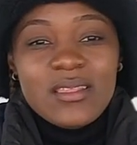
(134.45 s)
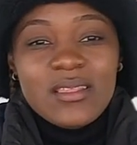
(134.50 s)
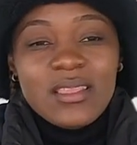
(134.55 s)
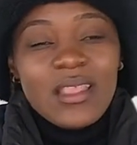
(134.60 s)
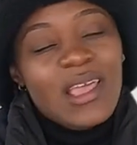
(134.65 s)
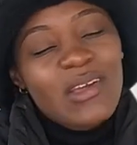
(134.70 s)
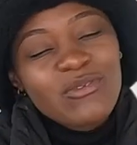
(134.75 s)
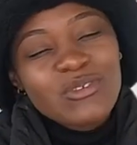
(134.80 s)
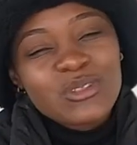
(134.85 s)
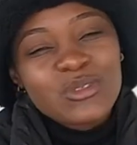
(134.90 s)

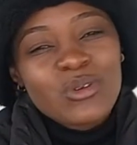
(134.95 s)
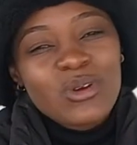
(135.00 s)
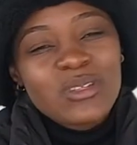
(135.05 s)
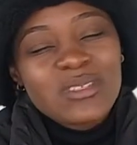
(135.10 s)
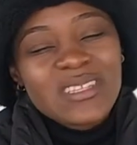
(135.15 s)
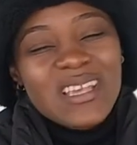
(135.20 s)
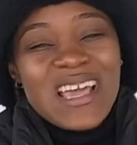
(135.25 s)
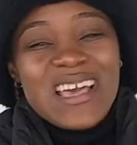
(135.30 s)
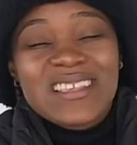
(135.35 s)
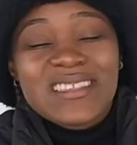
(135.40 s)
life was
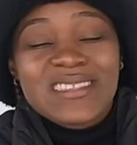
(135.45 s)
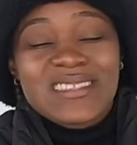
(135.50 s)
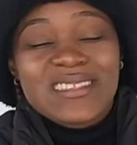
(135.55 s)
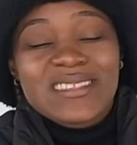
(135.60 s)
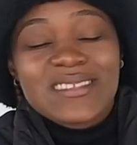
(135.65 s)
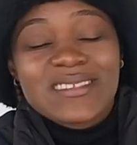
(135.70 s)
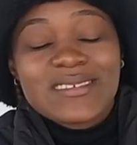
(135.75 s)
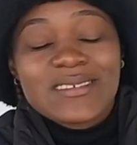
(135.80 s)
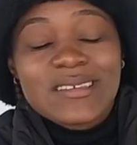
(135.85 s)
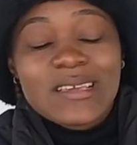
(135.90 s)
not
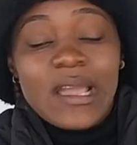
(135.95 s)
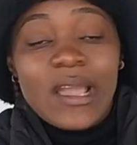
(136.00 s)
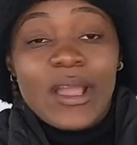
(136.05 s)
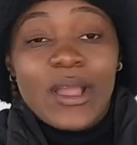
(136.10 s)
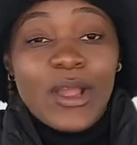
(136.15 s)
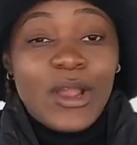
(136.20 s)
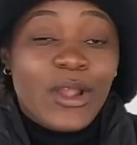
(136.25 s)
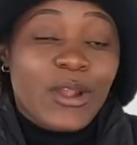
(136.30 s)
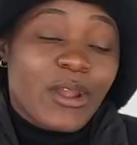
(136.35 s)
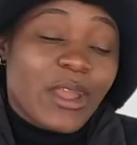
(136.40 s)
as
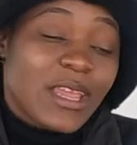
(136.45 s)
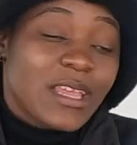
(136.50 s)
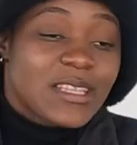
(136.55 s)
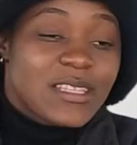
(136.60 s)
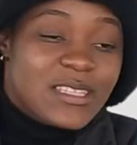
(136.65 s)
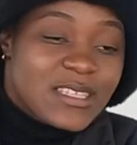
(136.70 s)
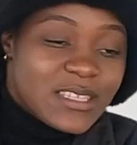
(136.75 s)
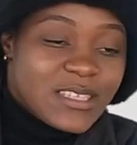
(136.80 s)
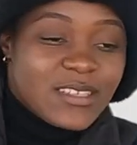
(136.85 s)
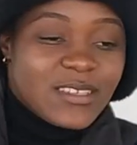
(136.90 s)

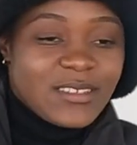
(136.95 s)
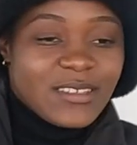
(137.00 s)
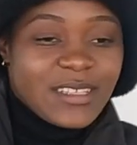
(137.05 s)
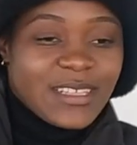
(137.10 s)
great